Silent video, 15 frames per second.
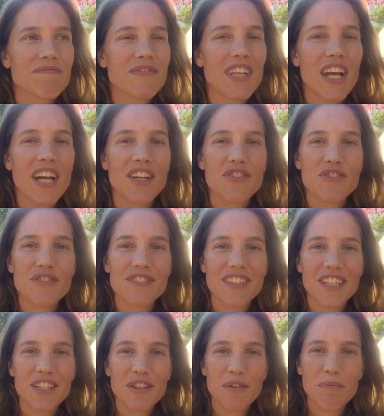yeah, I just
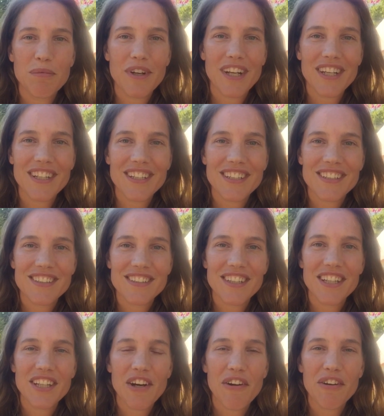needed a break,
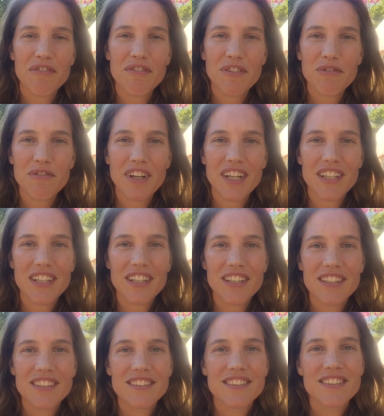and now I feel ready.
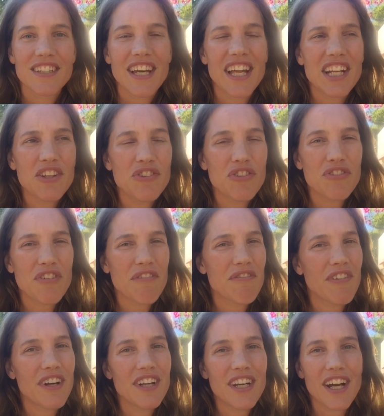Energies are
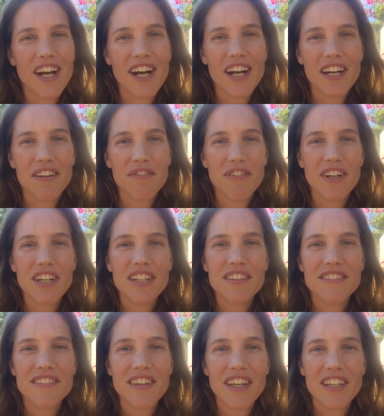very high, very
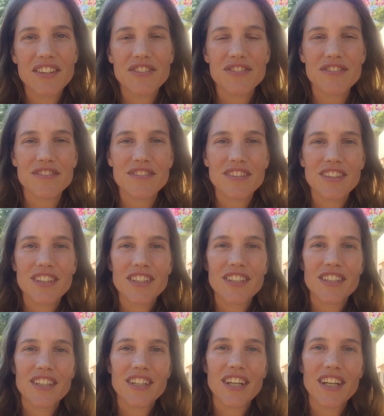intense,
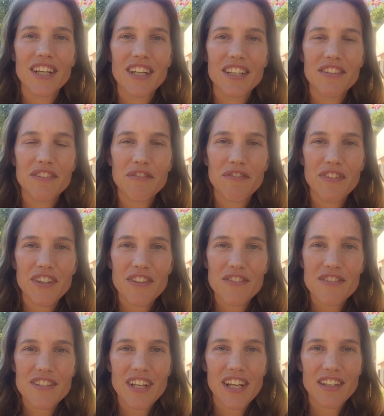and it
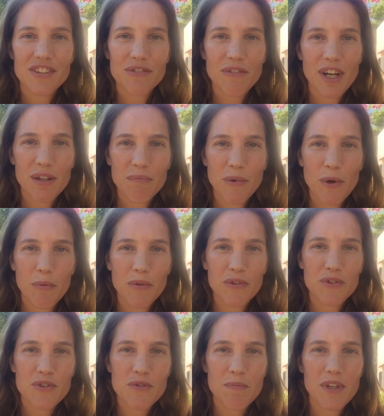feels like the right
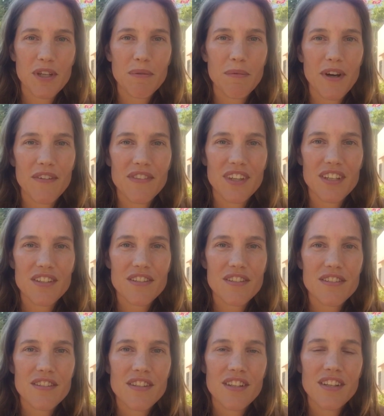moment to speak about this.